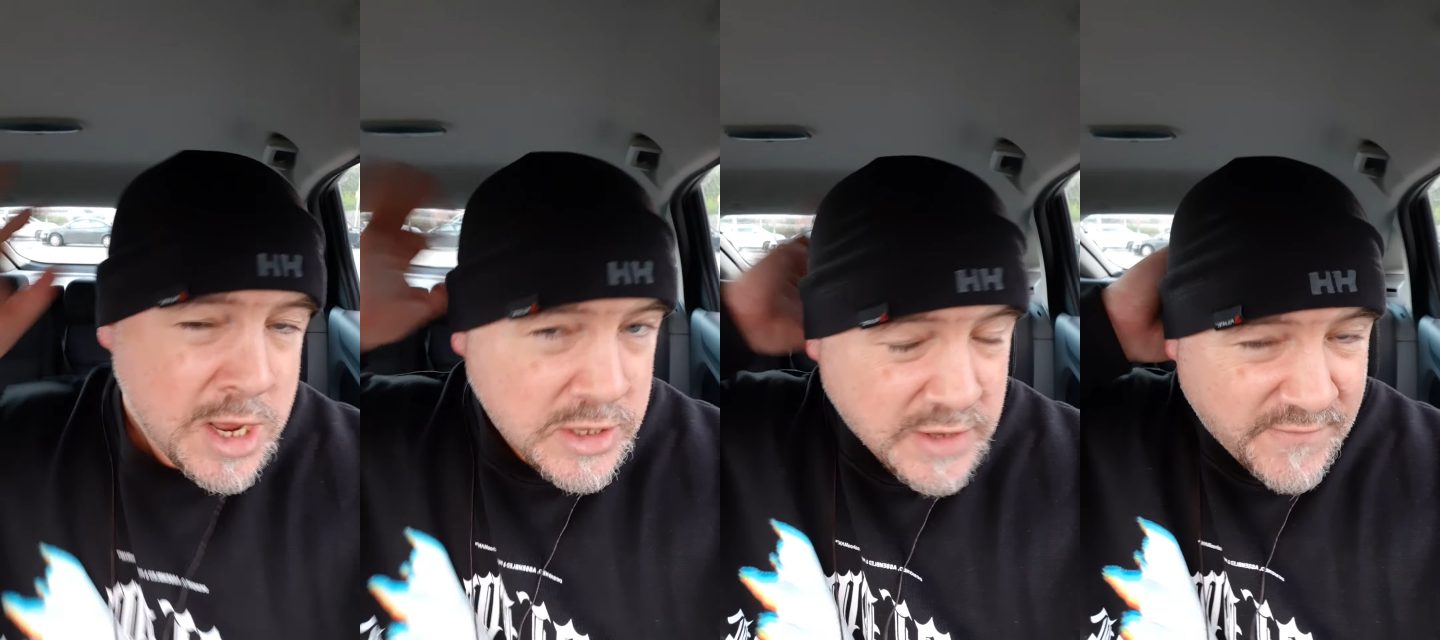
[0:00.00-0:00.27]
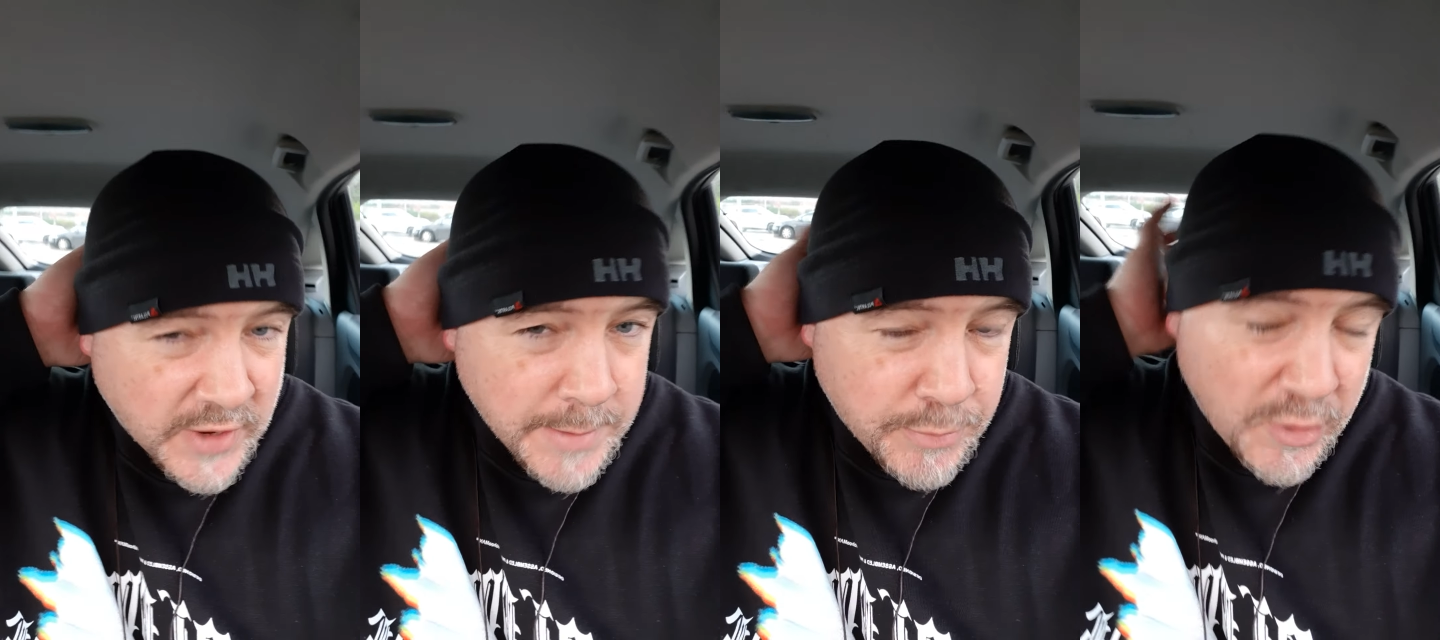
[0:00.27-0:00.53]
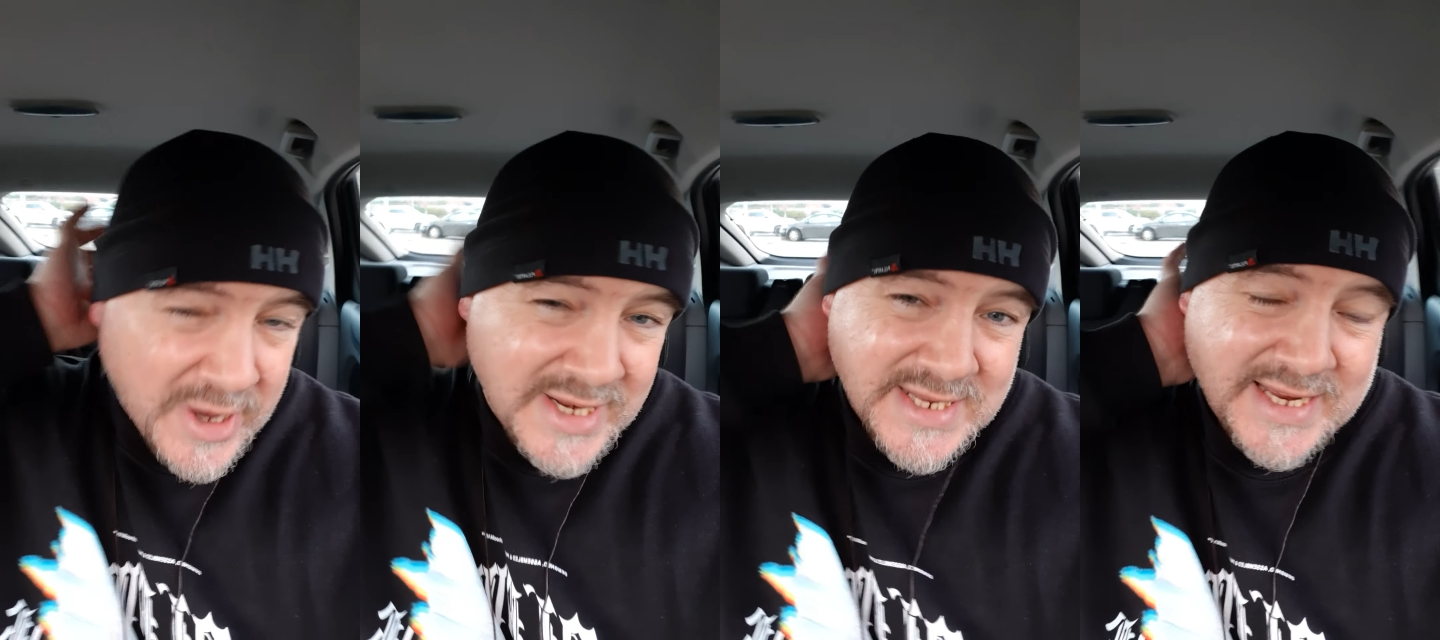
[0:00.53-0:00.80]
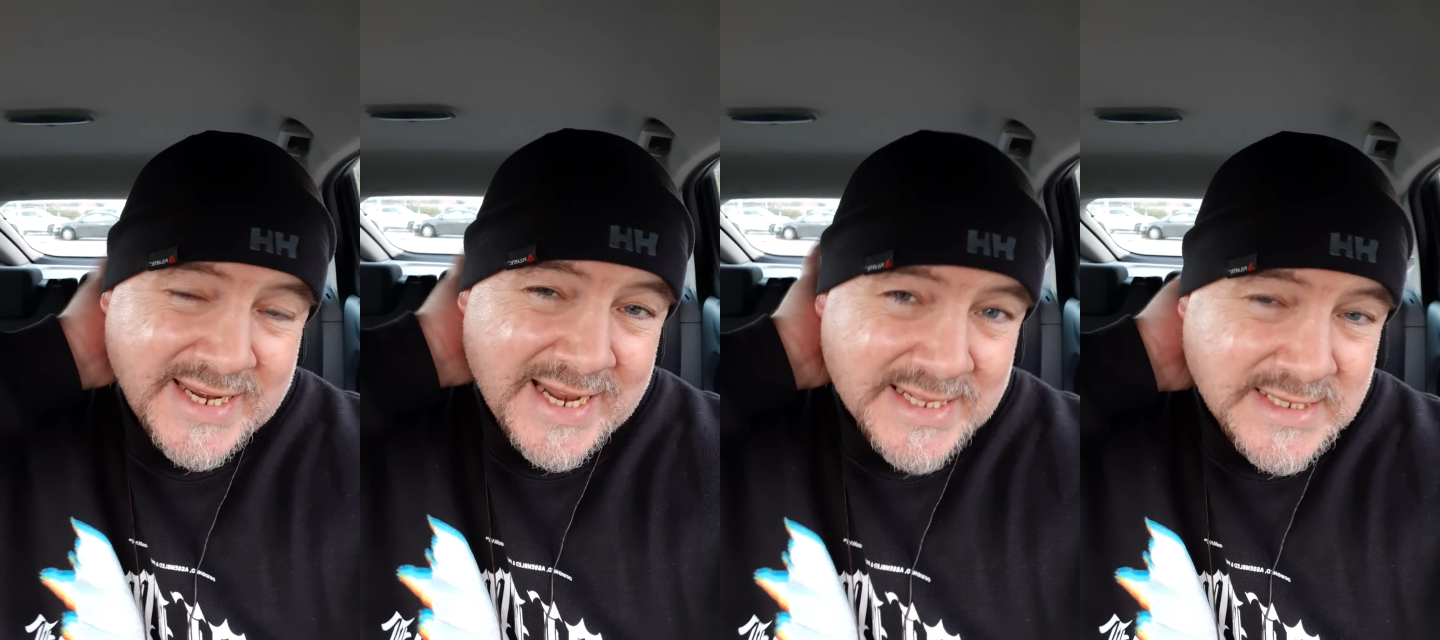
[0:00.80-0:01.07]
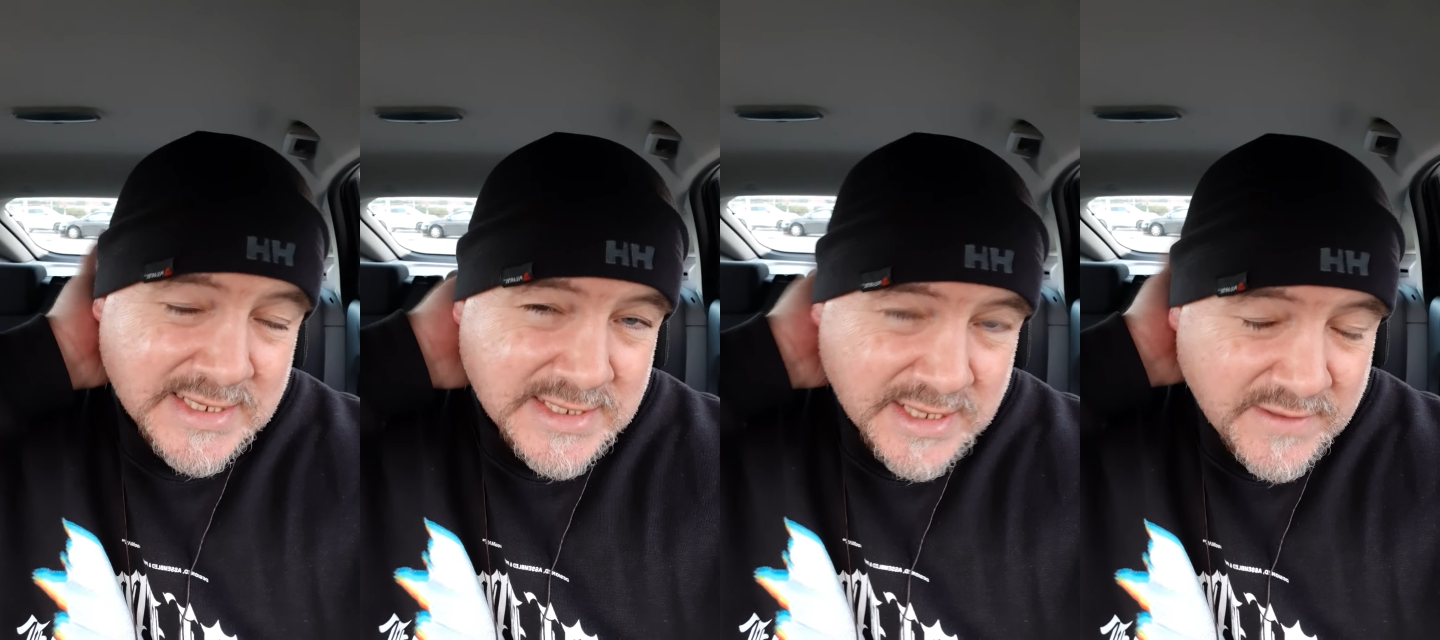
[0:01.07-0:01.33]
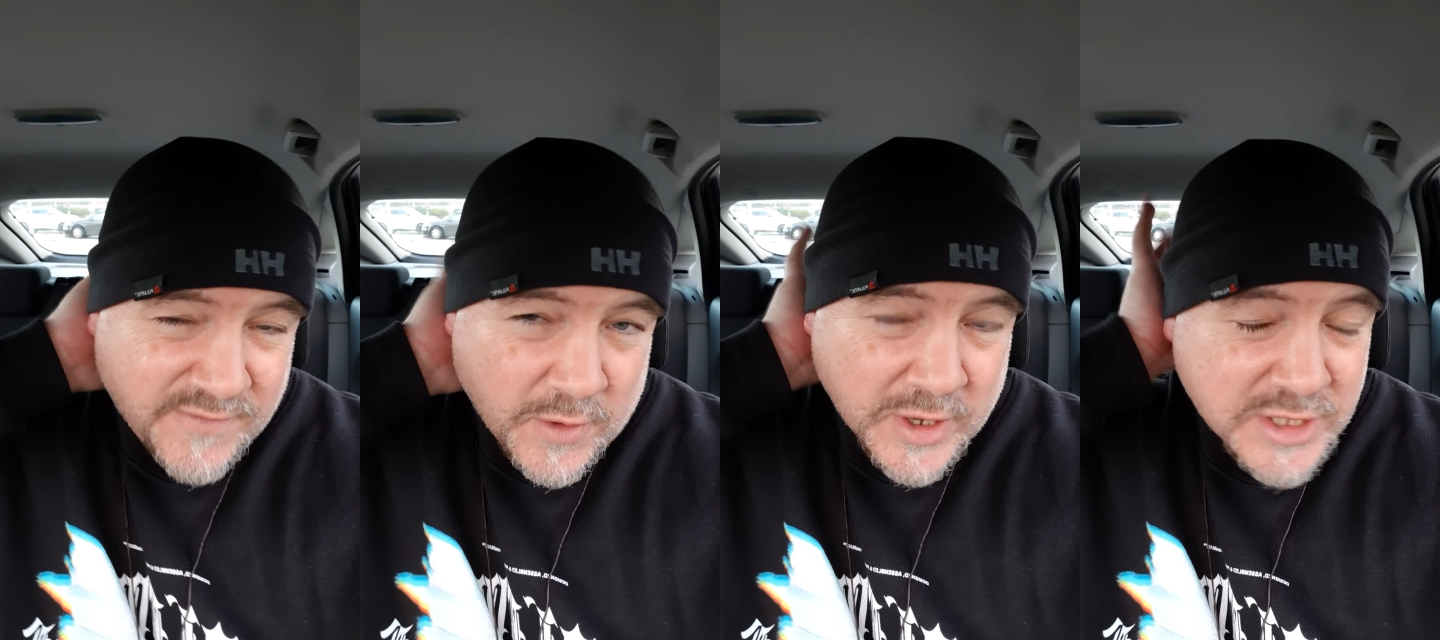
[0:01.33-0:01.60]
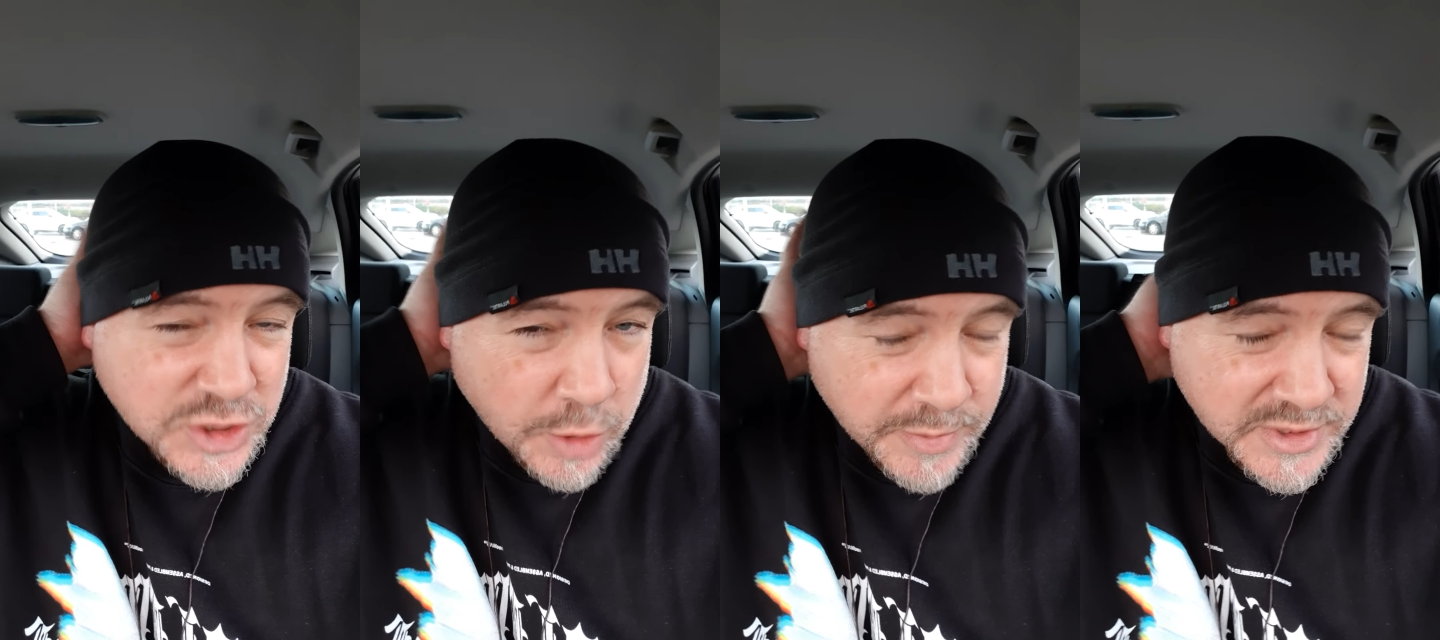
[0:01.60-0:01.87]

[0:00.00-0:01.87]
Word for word: The fucking brain is connected to the fucking top